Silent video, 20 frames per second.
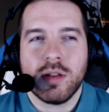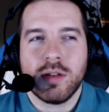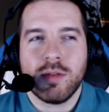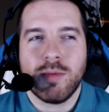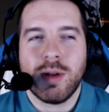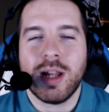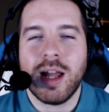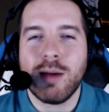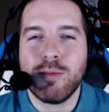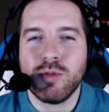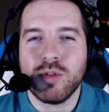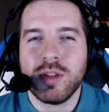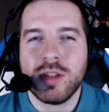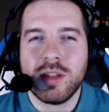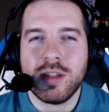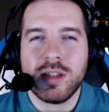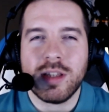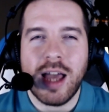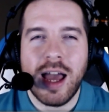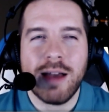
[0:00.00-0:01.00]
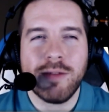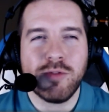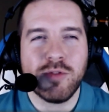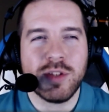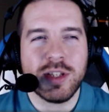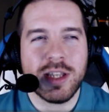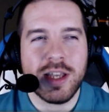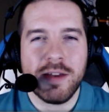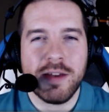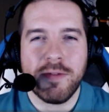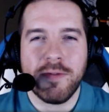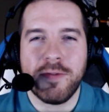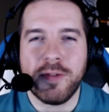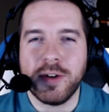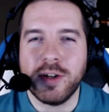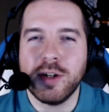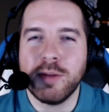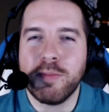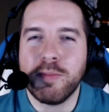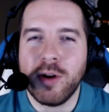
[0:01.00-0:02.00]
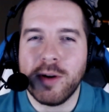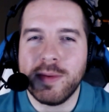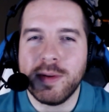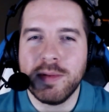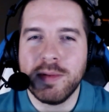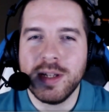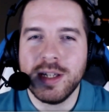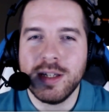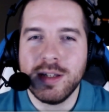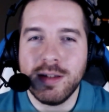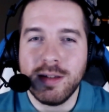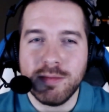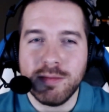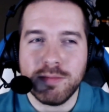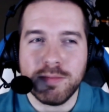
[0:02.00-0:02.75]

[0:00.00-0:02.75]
Well, I would have to say Fur probably